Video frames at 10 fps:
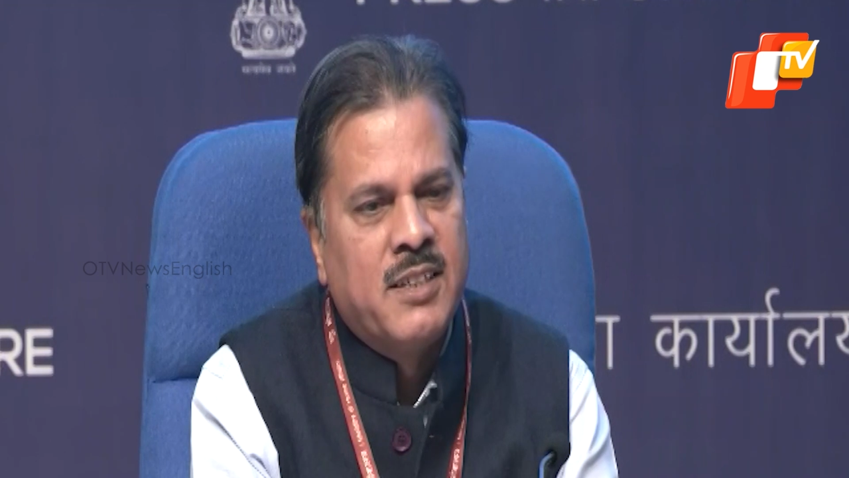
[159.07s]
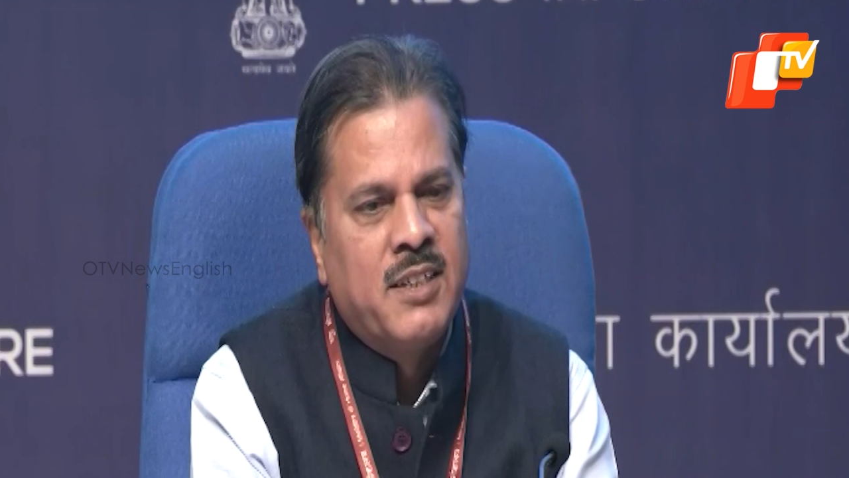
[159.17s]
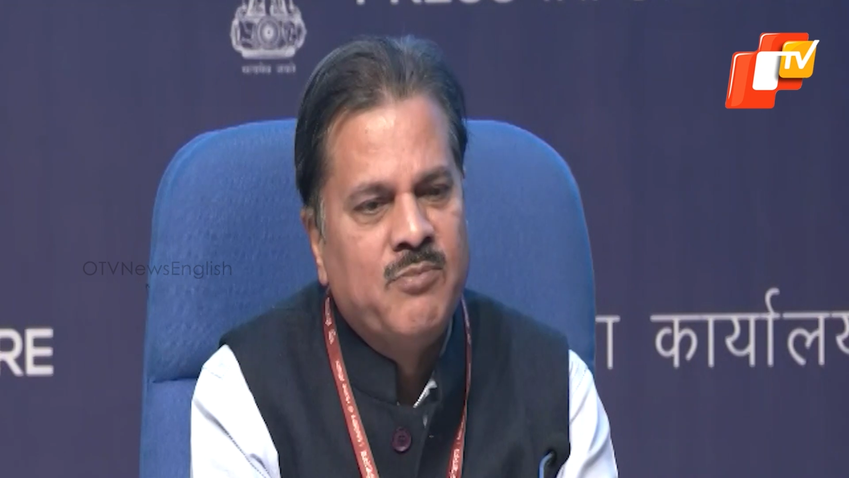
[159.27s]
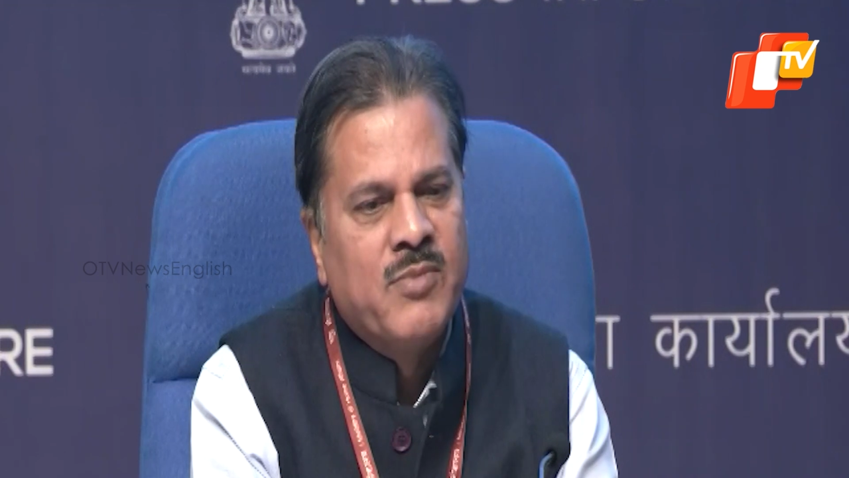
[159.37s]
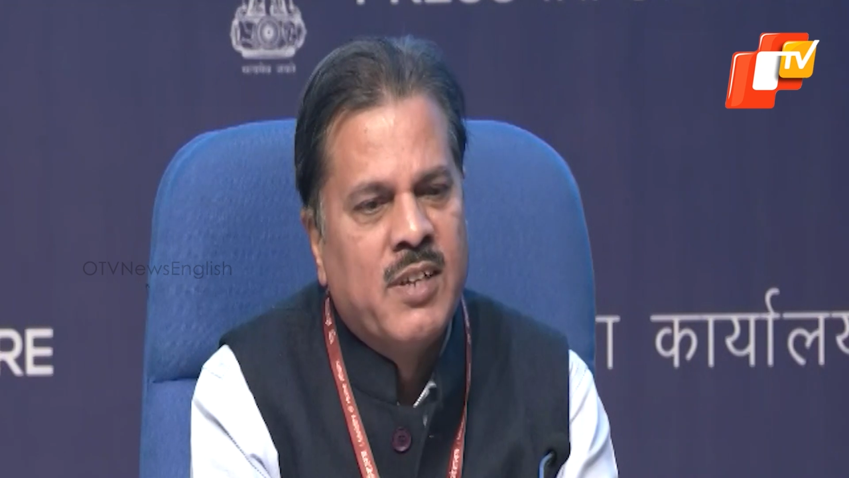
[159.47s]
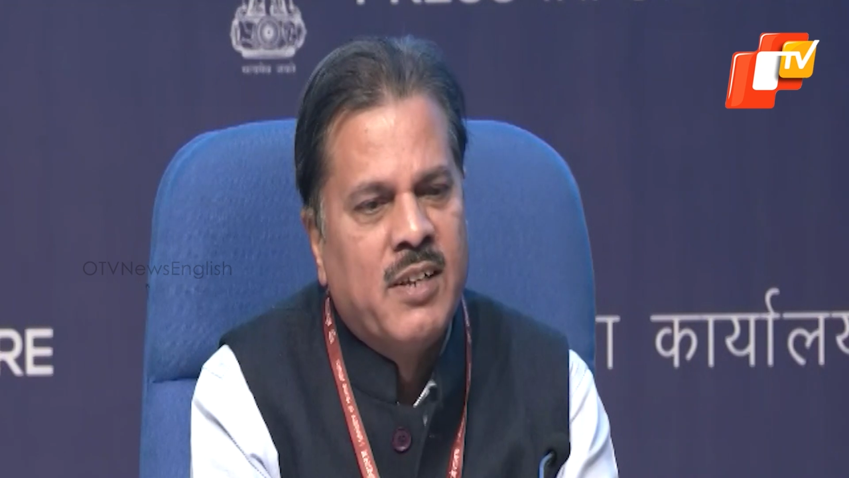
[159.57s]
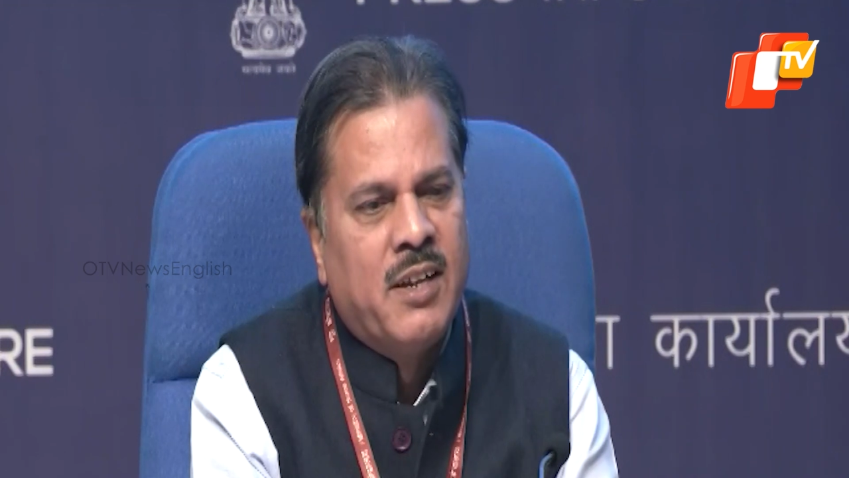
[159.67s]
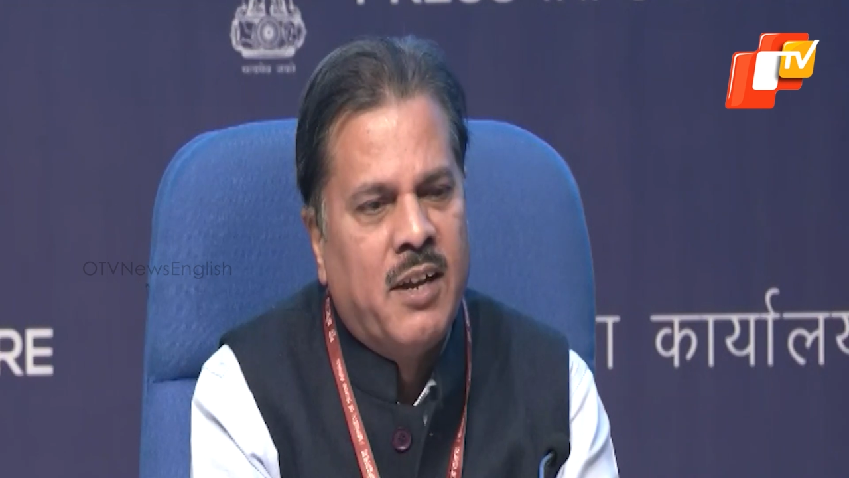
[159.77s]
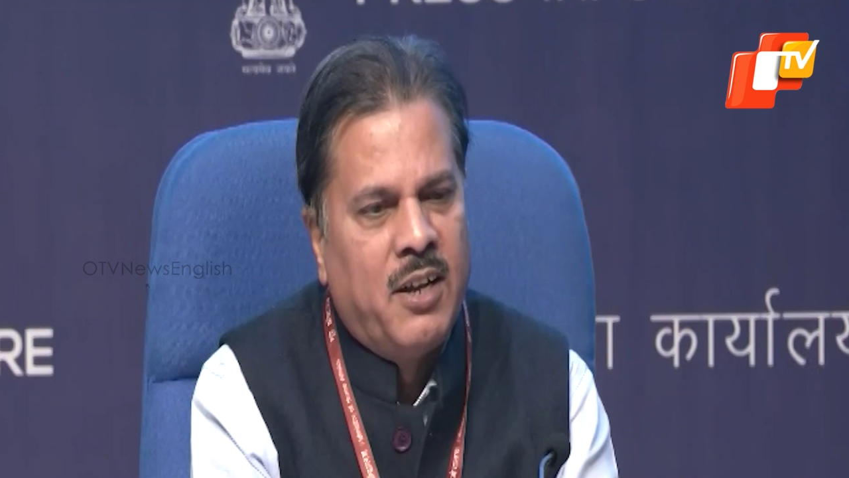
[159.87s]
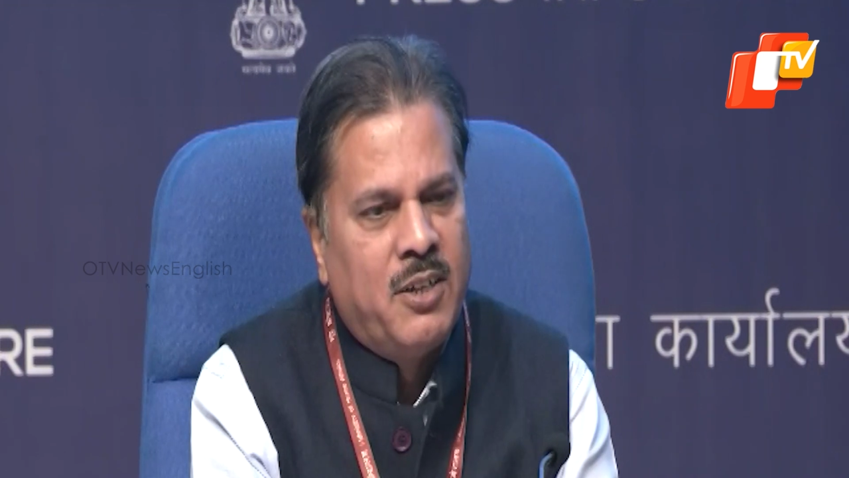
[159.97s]

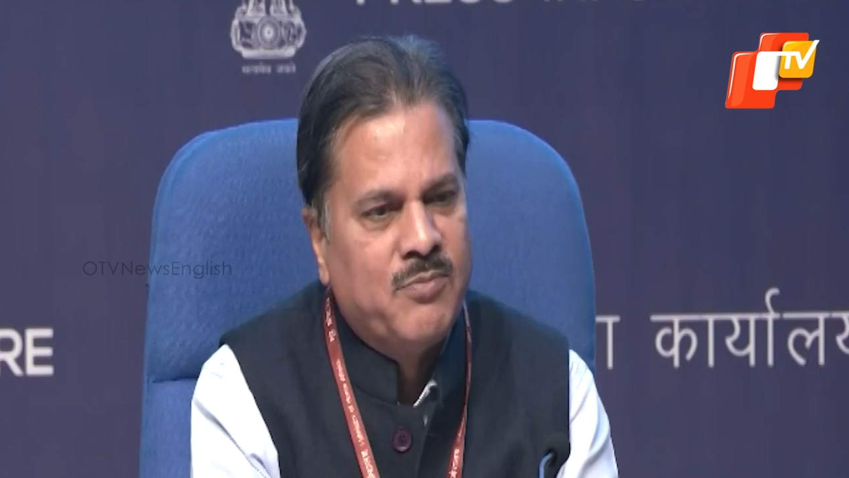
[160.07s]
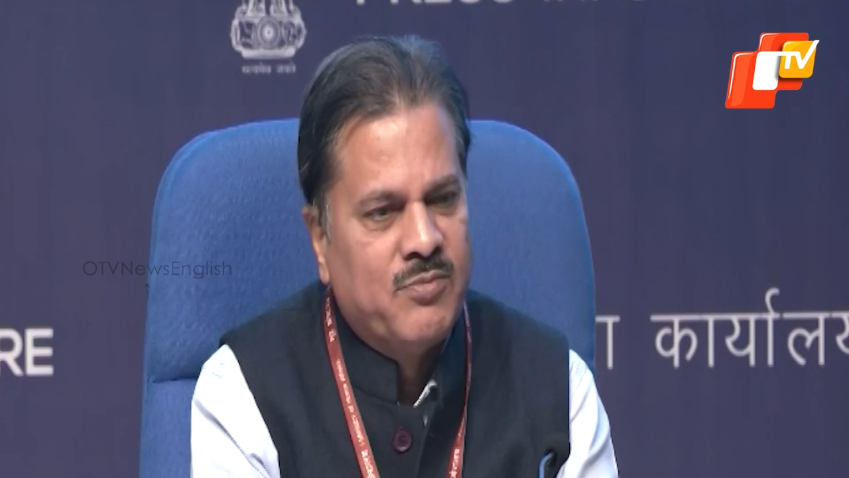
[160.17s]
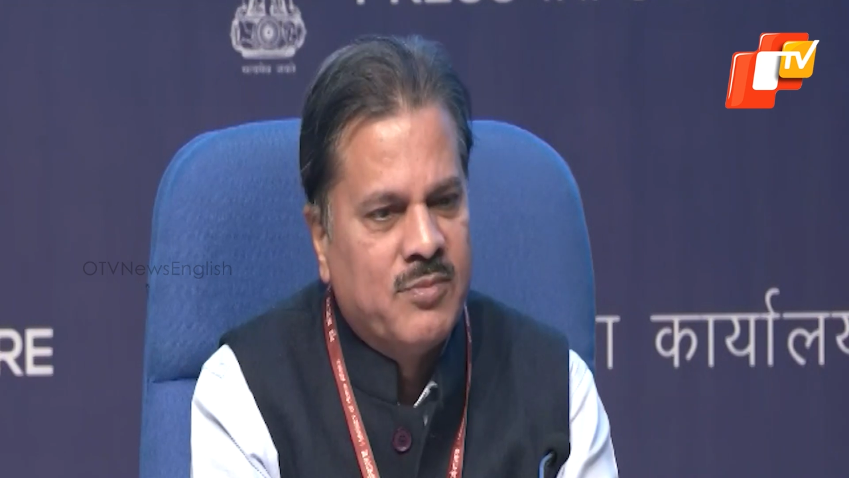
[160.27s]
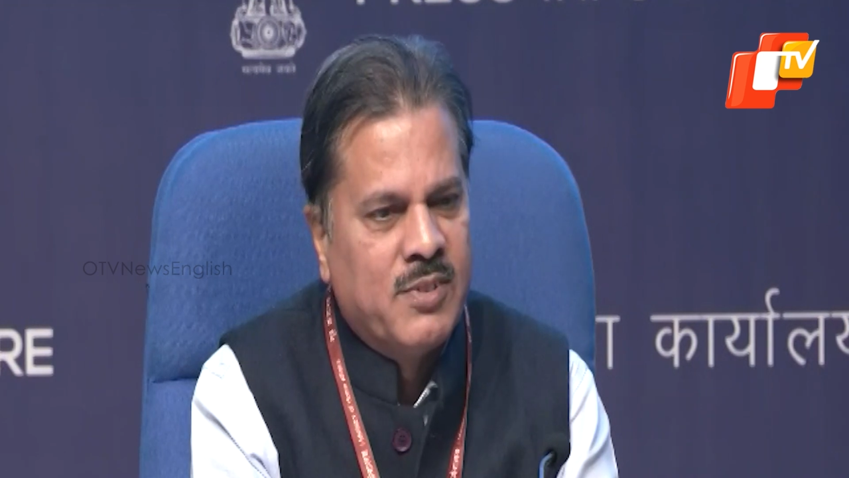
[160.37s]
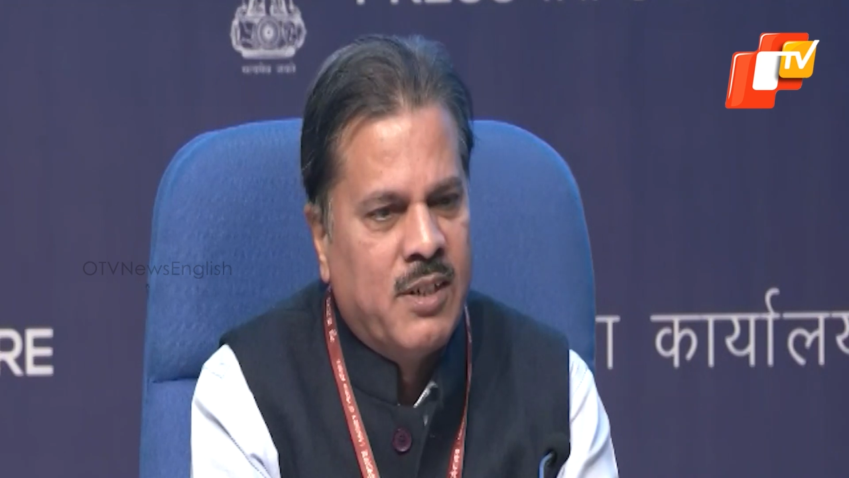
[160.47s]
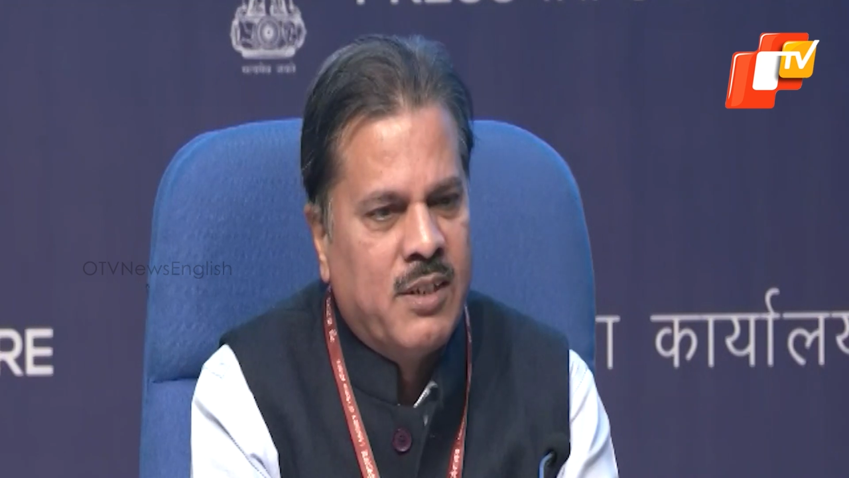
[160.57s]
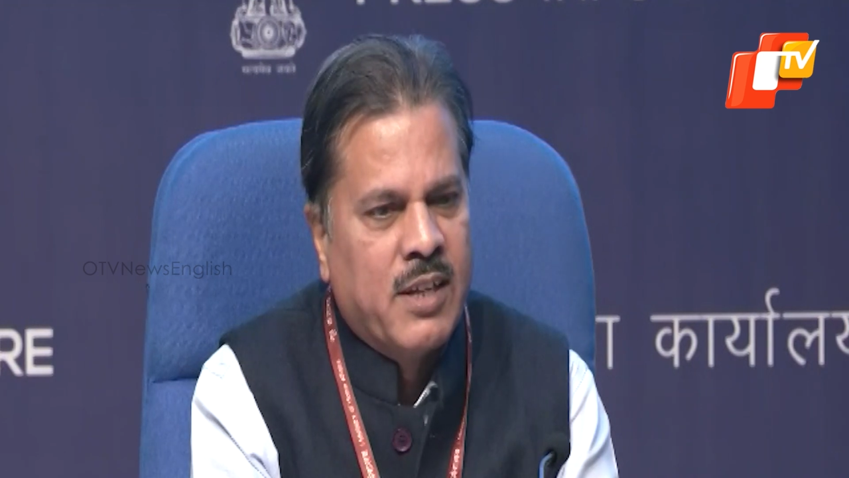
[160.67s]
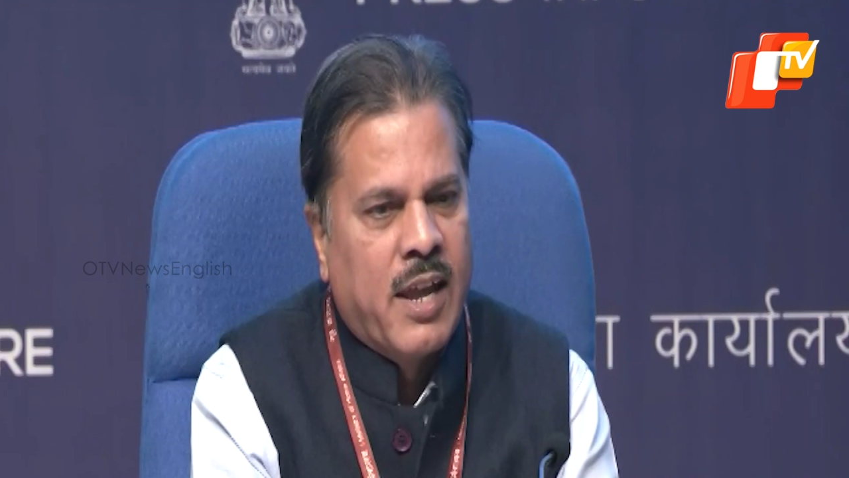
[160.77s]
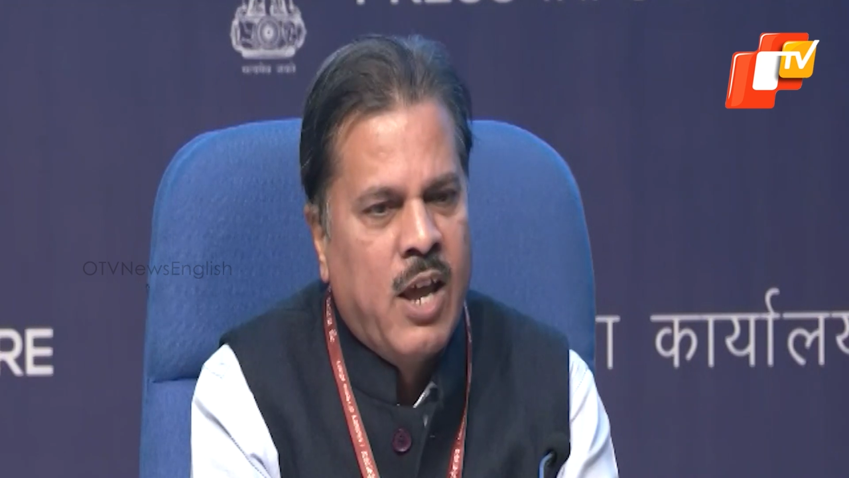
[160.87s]
the